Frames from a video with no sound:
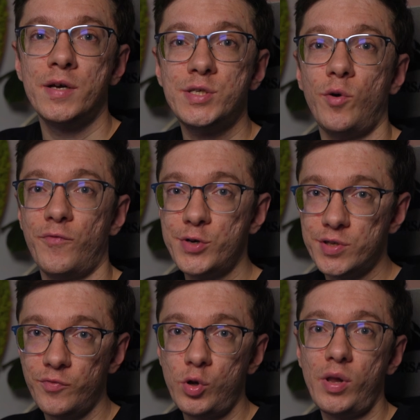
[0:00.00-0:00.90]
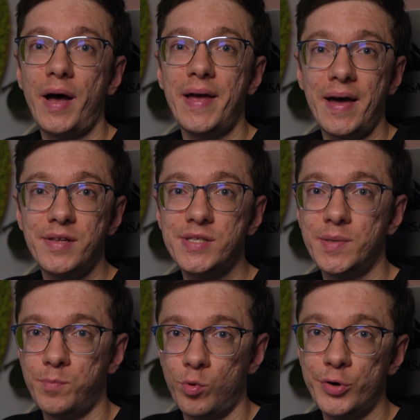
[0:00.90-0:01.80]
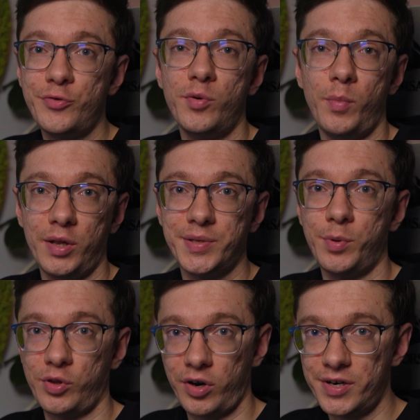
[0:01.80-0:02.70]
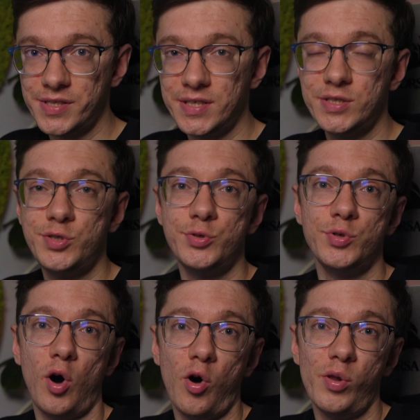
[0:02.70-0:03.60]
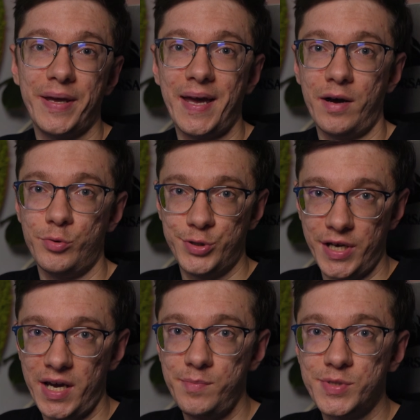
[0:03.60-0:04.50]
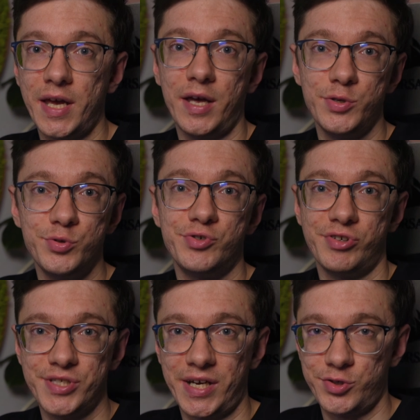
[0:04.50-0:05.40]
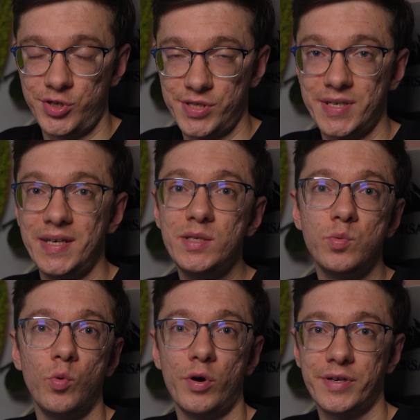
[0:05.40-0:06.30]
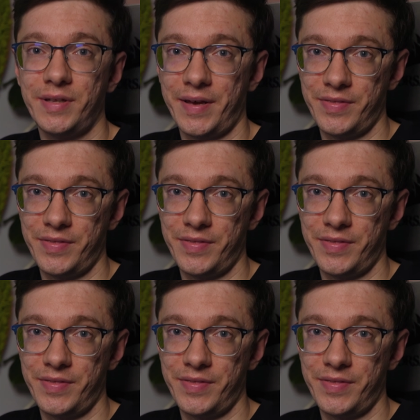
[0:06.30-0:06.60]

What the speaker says: So first of all, I added support for multiple currencies to all account types and to transactions. It worked like